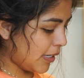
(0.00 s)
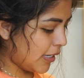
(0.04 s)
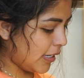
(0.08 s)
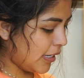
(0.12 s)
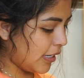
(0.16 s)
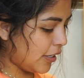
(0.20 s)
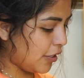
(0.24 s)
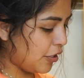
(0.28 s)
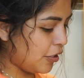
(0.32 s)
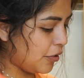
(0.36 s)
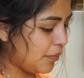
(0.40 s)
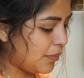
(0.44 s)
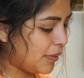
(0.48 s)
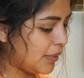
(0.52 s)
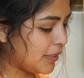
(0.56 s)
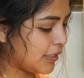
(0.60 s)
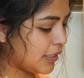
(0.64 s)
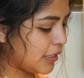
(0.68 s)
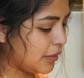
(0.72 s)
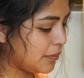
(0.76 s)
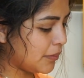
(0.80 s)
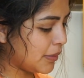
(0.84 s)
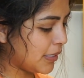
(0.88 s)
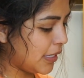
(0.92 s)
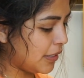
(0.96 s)
god, I hope this
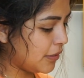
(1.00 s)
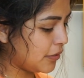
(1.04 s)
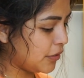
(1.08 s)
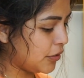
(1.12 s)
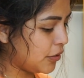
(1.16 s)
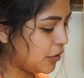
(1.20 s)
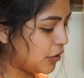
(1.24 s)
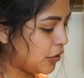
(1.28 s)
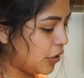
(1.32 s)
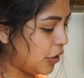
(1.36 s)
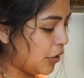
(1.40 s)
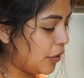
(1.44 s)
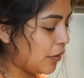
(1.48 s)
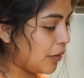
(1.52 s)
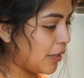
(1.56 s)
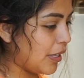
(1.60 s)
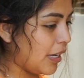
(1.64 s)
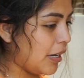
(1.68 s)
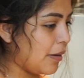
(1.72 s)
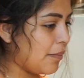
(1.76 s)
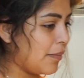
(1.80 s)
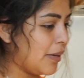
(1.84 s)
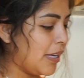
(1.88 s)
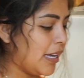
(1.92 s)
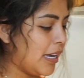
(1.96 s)
comes out so
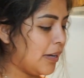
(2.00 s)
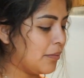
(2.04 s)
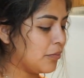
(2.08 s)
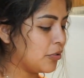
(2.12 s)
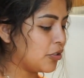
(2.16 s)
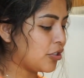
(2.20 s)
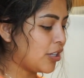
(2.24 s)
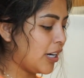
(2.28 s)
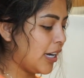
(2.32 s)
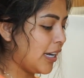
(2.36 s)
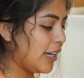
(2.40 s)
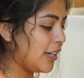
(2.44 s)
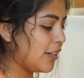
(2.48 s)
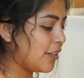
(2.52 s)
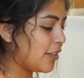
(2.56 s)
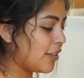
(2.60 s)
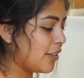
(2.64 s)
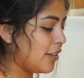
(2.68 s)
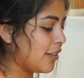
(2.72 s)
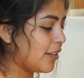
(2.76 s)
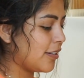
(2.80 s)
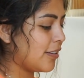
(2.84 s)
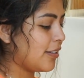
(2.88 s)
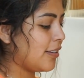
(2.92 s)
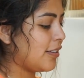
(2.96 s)
yummy. I'm trying to
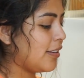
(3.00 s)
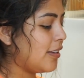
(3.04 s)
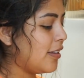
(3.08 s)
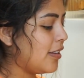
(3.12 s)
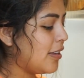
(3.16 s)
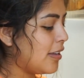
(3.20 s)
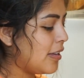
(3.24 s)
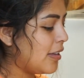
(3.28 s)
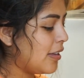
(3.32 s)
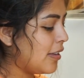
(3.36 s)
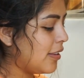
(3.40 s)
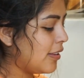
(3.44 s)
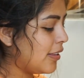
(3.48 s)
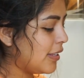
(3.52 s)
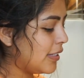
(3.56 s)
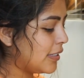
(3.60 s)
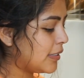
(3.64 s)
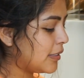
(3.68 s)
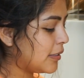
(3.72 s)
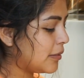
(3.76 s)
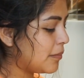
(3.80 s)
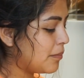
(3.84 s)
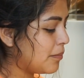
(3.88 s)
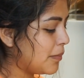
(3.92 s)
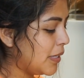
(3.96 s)
cook this
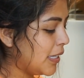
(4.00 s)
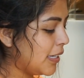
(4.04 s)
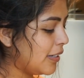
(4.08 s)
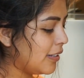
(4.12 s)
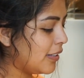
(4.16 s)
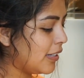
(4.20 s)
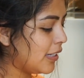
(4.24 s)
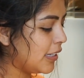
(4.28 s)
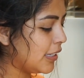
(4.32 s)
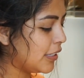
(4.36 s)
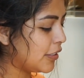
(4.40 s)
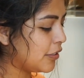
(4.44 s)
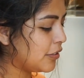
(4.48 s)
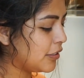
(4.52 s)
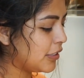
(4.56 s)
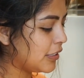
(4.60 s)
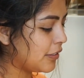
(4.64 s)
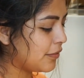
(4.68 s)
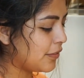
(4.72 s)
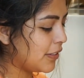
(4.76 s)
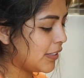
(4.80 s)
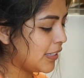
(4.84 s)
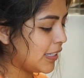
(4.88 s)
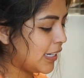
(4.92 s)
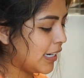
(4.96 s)
meal a little
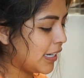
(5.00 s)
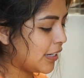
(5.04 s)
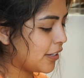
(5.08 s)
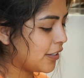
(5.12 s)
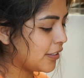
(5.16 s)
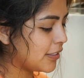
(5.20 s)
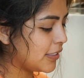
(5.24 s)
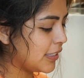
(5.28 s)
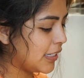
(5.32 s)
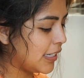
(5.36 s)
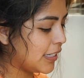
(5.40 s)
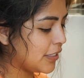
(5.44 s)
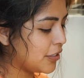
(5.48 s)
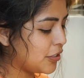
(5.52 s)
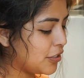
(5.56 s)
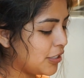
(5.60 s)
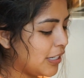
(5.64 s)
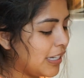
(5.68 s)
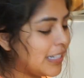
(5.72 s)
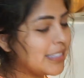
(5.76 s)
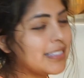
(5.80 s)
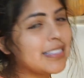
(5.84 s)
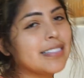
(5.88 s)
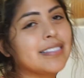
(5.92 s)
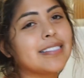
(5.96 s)
different than I cooked it
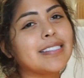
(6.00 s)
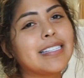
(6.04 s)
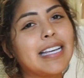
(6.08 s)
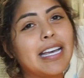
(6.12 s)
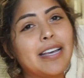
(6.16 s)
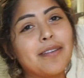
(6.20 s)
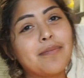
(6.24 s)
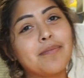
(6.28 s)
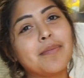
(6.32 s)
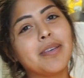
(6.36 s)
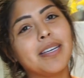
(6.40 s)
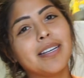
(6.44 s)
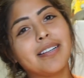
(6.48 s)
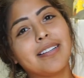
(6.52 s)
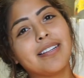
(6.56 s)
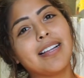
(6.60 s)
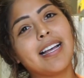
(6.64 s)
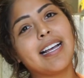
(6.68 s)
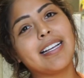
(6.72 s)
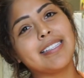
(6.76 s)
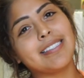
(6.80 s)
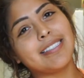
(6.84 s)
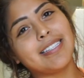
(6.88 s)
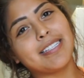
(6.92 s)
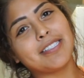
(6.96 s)
yesterday. It's the same meal
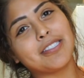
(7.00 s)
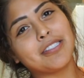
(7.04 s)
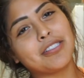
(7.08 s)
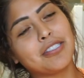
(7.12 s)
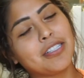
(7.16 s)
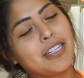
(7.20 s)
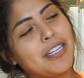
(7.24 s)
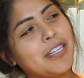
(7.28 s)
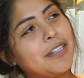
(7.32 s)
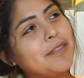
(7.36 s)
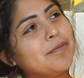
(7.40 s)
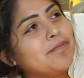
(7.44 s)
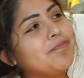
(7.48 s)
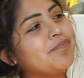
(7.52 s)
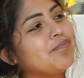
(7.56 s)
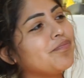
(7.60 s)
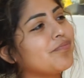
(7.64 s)
as yesterday,